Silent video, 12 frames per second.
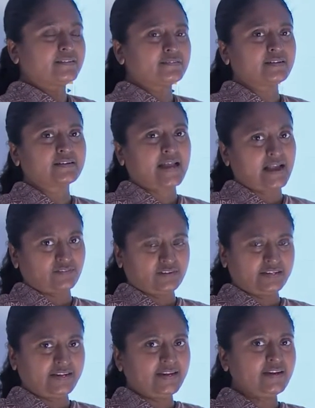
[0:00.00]
is the
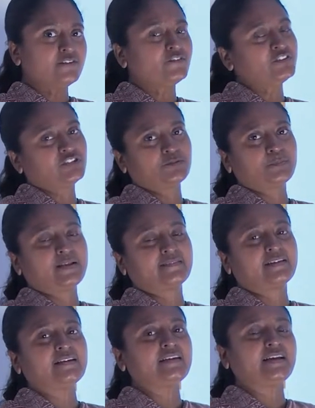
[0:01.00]
cavity which is
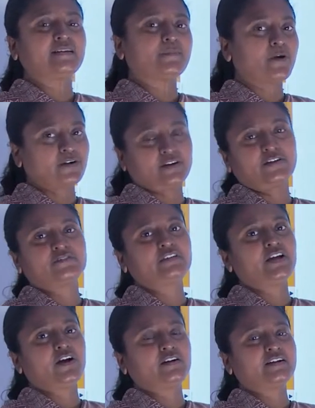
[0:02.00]
present in the body of
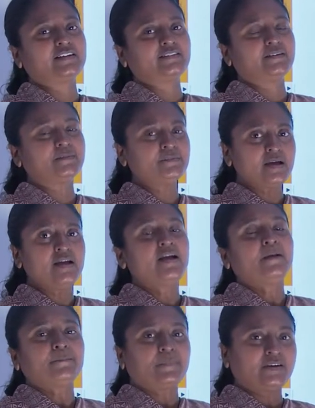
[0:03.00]
the organism
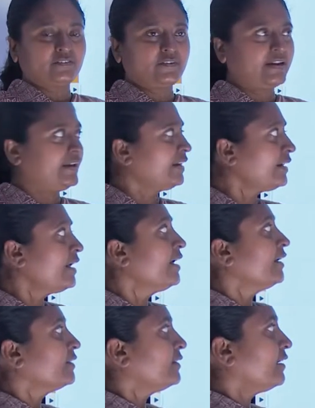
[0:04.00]
between
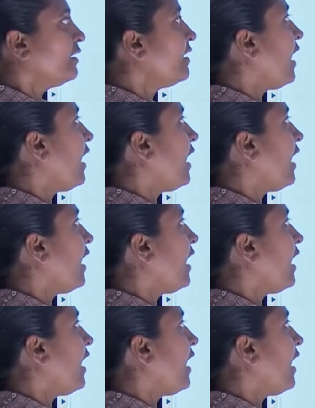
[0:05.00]
the